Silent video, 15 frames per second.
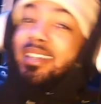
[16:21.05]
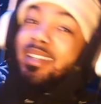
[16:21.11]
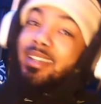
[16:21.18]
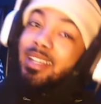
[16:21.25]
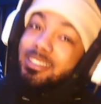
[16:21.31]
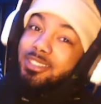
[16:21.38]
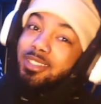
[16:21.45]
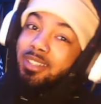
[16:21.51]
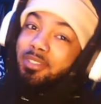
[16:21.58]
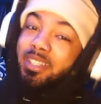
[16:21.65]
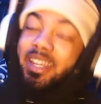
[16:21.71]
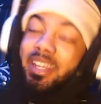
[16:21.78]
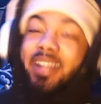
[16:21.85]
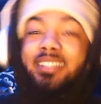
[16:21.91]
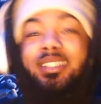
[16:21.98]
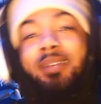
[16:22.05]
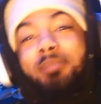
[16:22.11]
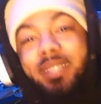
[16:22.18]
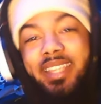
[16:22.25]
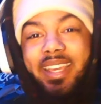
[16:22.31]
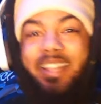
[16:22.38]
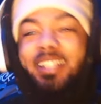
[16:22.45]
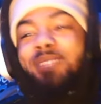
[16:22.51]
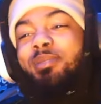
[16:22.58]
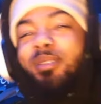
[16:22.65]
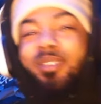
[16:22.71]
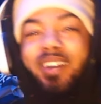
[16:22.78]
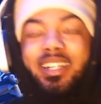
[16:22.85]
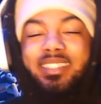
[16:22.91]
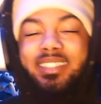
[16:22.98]
still love you guys. But yeah, it's been
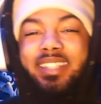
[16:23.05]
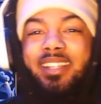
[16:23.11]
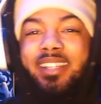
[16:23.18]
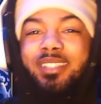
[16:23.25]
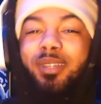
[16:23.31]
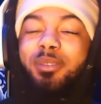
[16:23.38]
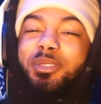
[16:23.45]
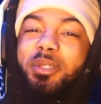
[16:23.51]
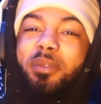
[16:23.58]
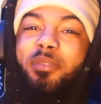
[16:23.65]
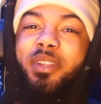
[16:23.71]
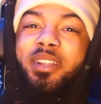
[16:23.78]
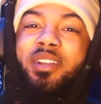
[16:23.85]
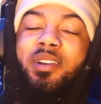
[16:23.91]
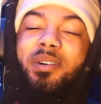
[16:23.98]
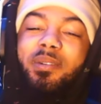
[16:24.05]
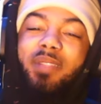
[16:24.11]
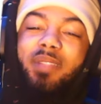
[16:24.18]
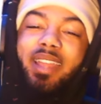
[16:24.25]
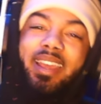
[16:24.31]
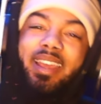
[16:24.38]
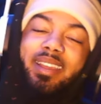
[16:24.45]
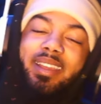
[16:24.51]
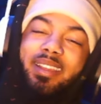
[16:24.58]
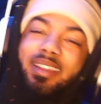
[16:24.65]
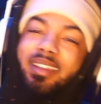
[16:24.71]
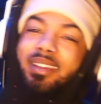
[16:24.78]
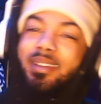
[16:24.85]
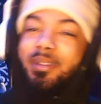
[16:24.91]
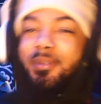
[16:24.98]
Valdez. Hope you enjoyed the video,
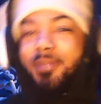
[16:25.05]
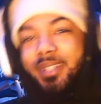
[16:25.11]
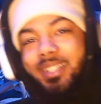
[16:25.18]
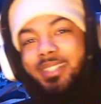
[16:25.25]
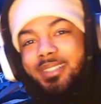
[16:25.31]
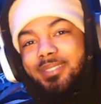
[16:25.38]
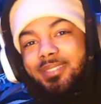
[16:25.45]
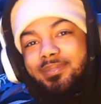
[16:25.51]
and we out.